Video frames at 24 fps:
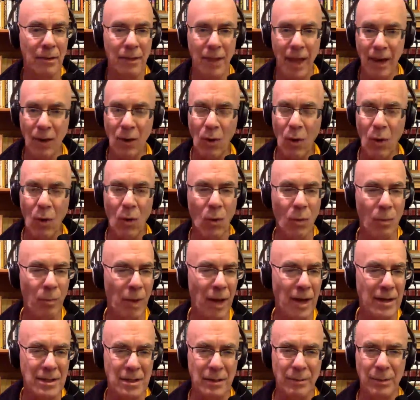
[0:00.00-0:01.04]
that whole
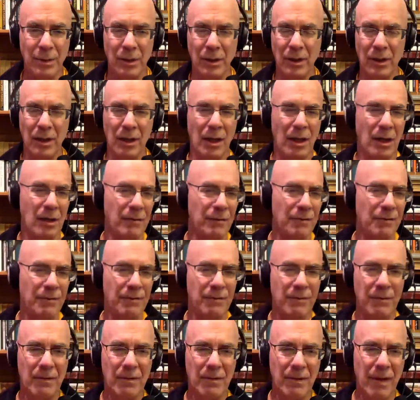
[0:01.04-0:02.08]
possibility of
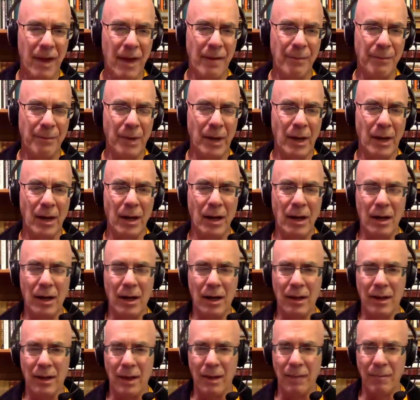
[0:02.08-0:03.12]
taping
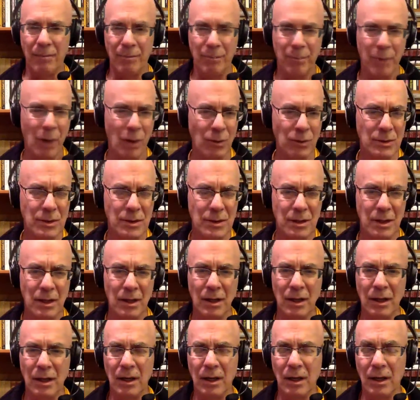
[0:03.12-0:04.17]
and then
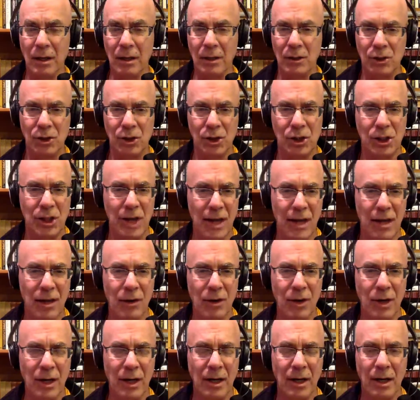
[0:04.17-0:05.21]
posting and
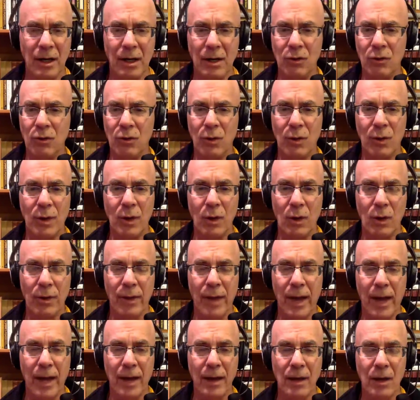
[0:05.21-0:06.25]
sharing and doing all
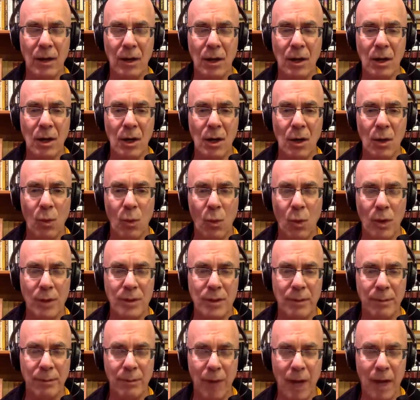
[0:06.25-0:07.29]
that
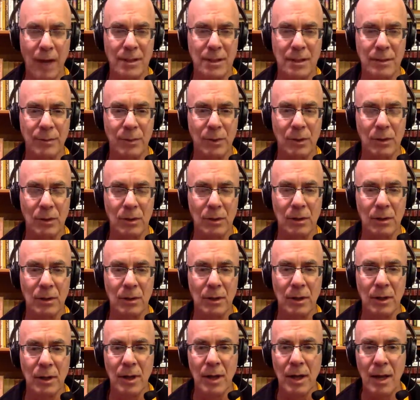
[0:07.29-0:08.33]
wasn't possible.
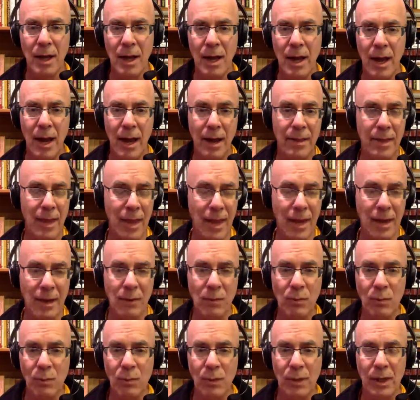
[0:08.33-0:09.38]
And
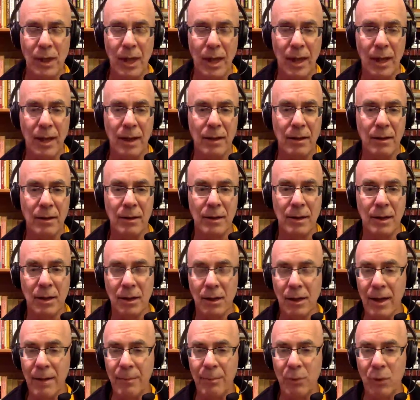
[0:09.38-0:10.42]
then we get
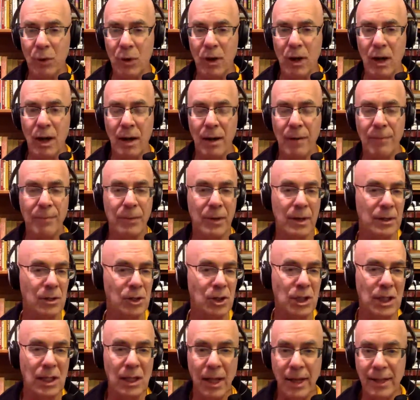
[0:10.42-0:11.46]
Nicolette brought up that
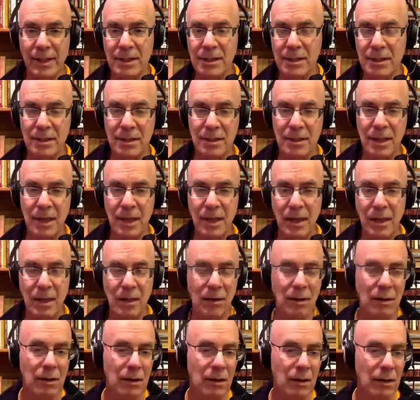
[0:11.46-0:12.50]
she likes to
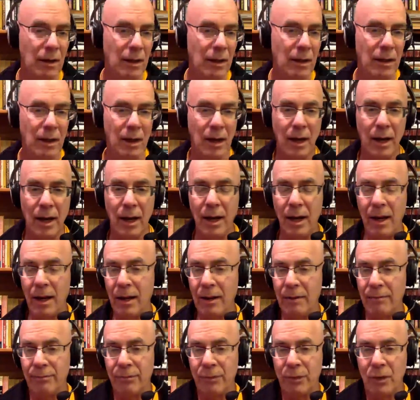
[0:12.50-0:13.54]
sing,
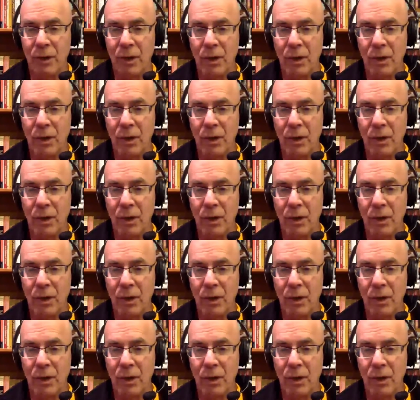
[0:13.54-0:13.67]
and